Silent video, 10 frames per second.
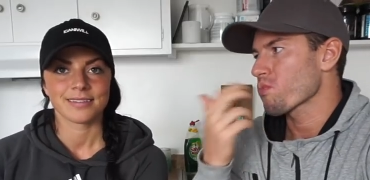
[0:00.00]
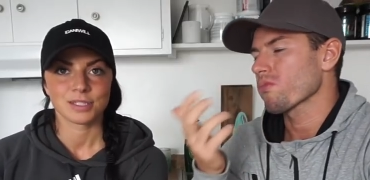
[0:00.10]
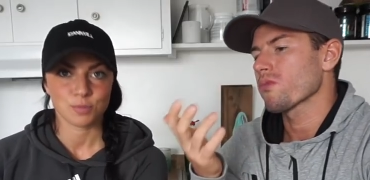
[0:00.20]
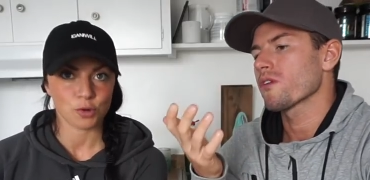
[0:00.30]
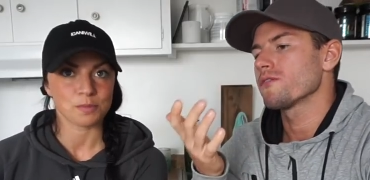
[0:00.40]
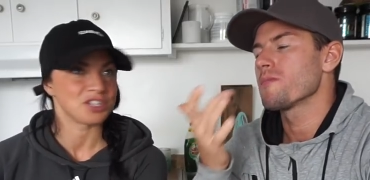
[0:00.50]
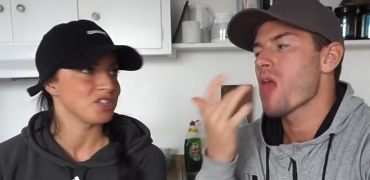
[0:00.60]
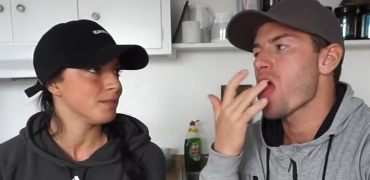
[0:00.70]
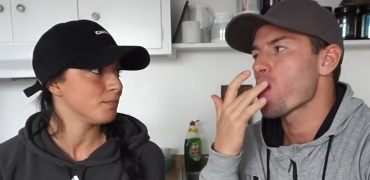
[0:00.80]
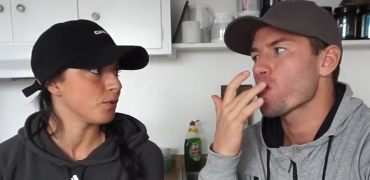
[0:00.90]

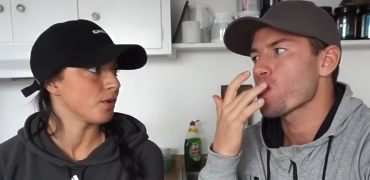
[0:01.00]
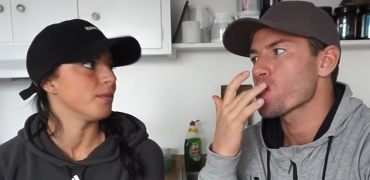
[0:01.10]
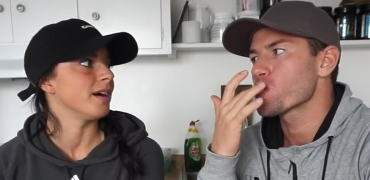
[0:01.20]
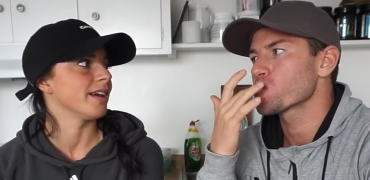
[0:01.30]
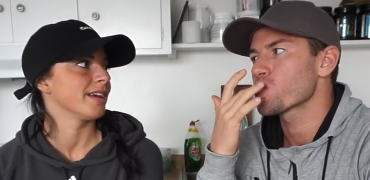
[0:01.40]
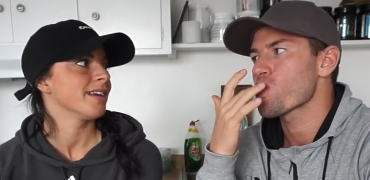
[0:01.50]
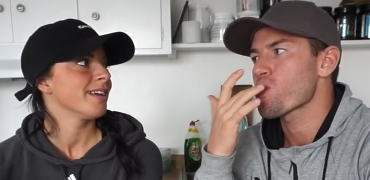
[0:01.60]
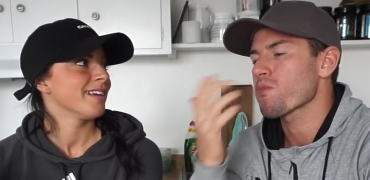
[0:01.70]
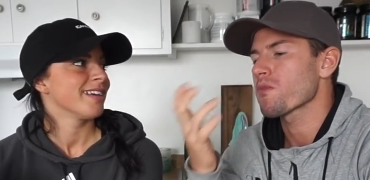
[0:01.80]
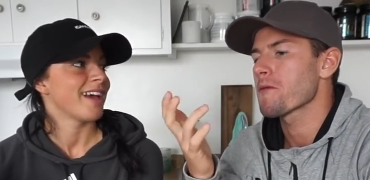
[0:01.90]
Speaker 1: sportsmanship or my
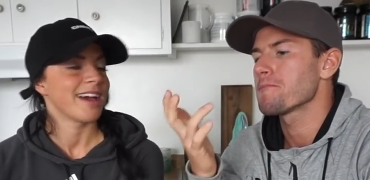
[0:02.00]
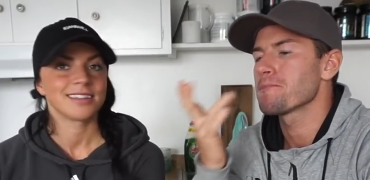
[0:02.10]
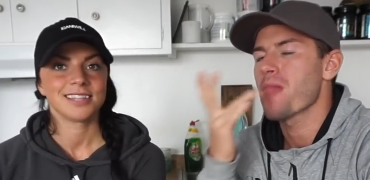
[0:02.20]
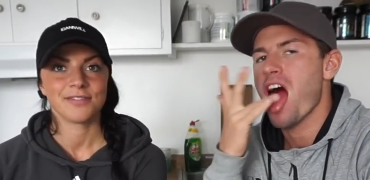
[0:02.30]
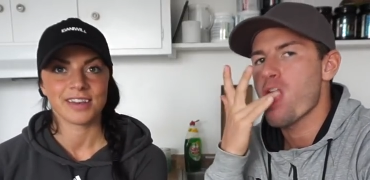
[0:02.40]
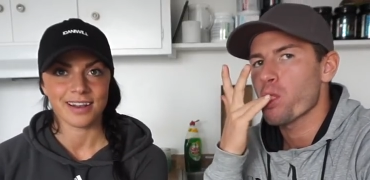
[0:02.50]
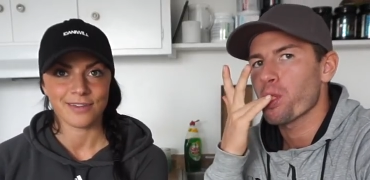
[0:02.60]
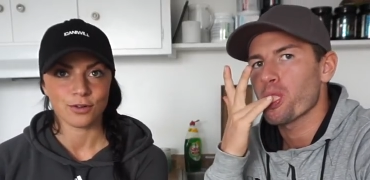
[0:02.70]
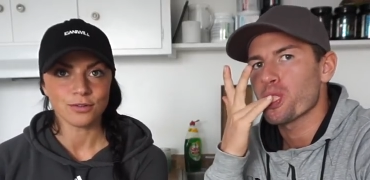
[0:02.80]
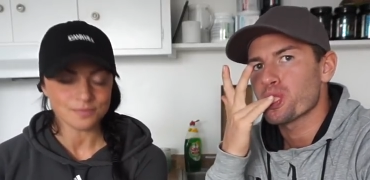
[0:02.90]
activity
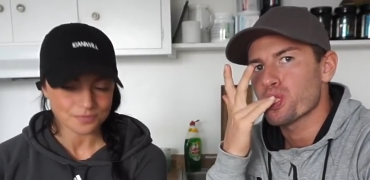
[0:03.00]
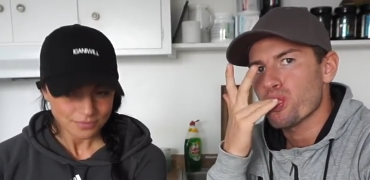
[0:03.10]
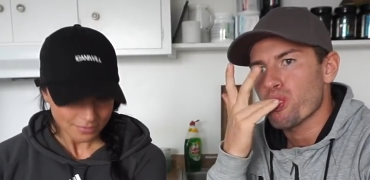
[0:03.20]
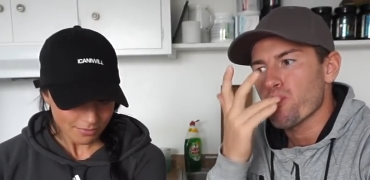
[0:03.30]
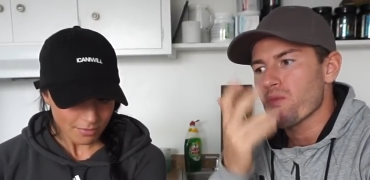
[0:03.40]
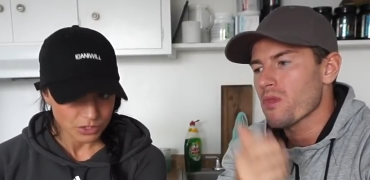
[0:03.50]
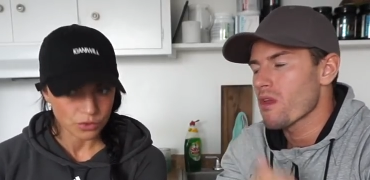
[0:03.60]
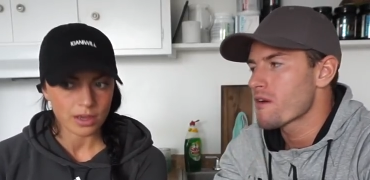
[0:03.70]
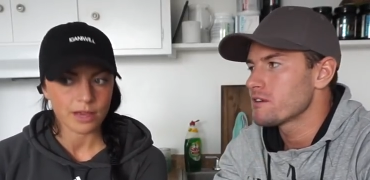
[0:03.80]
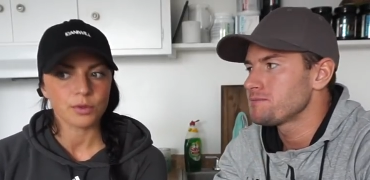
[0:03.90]
level.
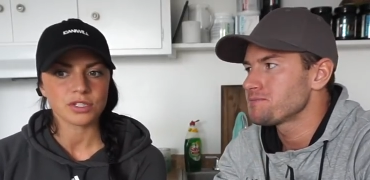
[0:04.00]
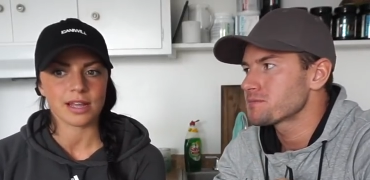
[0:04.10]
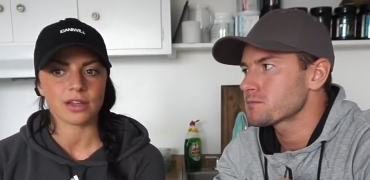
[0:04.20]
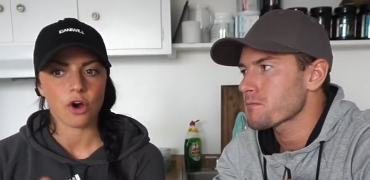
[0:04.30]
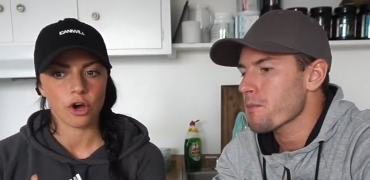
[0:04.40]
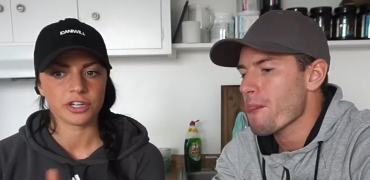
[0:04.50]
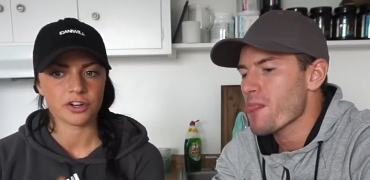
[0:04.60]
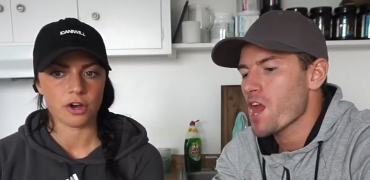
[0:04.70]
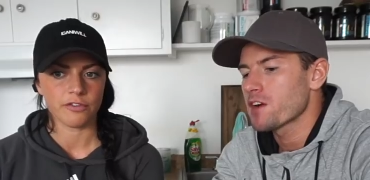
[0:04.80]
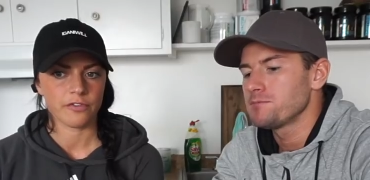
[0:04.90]
So it was like on
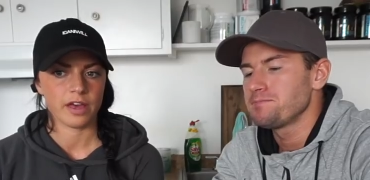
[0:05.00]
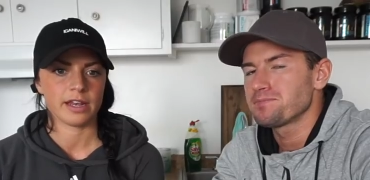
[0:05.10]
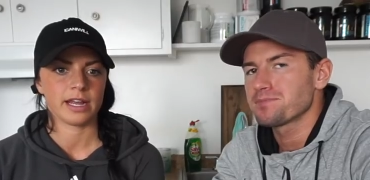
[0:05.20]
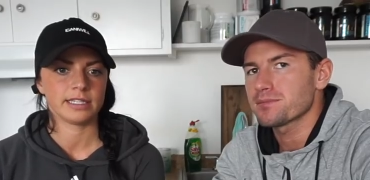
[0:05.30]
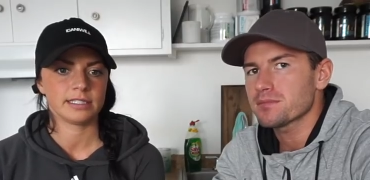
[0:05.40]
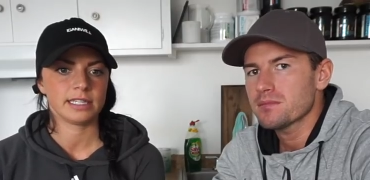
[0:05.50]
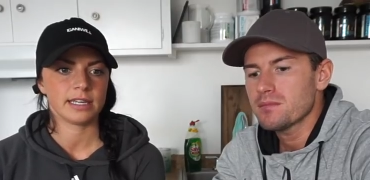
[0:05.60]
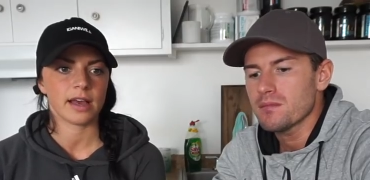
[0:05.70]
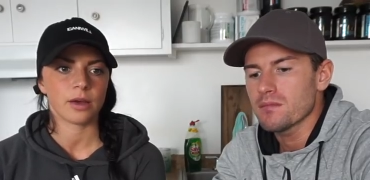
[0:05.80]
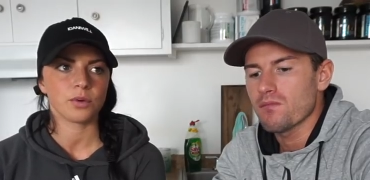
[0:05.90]
and off, and I
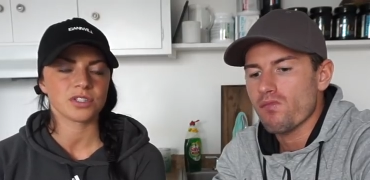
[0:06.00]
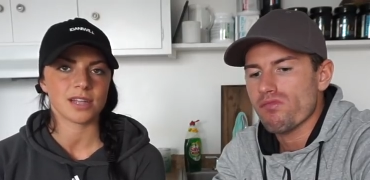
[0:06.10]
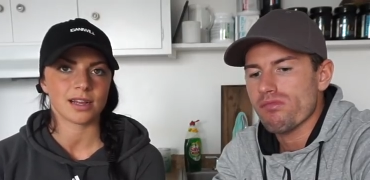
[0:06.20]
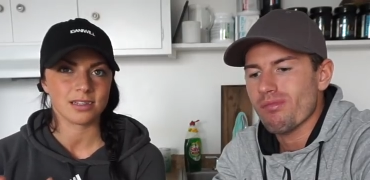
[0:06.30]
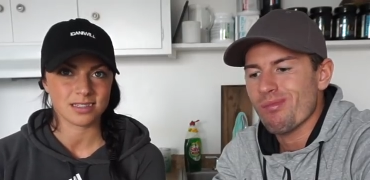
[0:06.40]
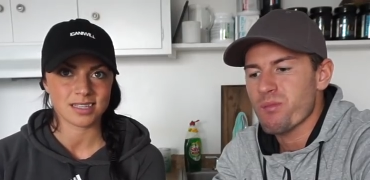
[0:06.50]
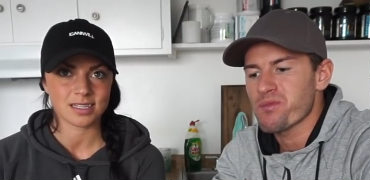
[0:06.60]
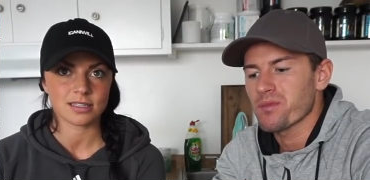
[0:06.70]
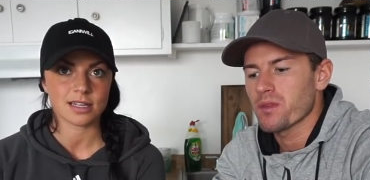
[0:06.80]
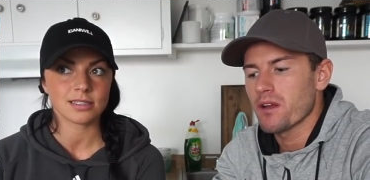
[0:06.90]
did. I was not
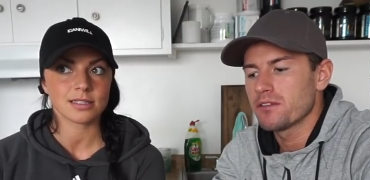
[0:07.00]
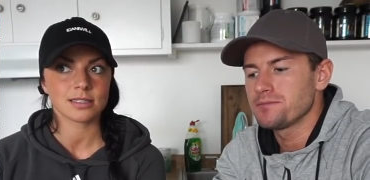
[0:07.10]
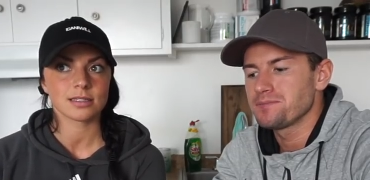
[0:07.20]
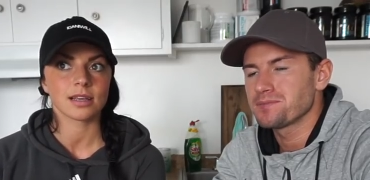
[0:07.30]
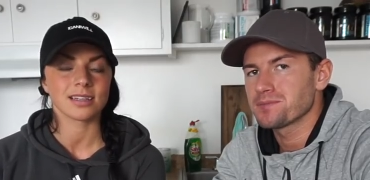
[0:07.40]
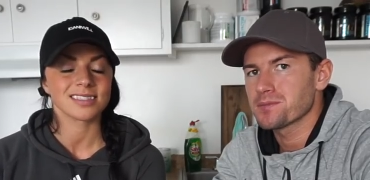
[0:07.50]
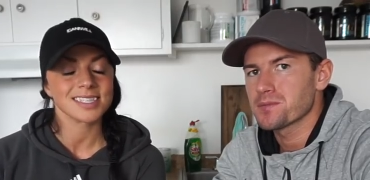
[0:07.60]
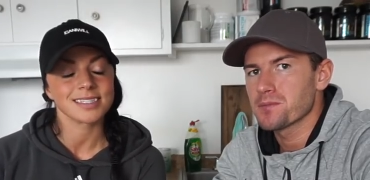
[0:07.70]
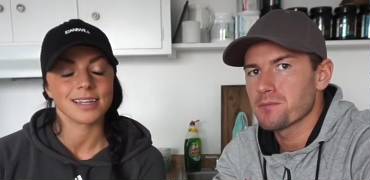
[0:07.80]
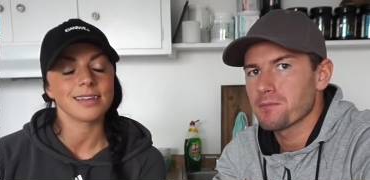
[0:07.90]
consistent,
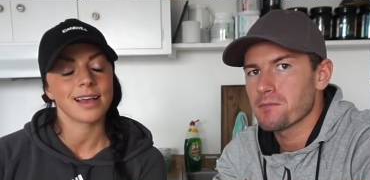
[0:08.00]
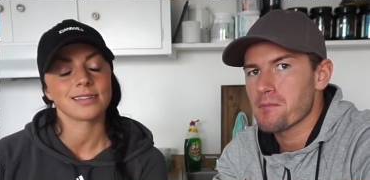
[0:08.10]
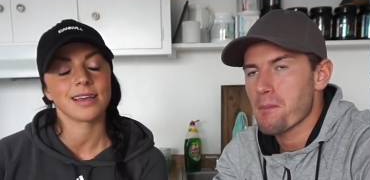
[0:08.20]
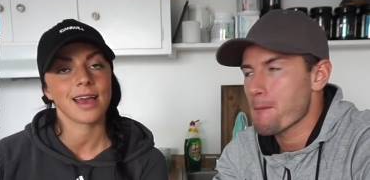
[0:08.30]
consistent as I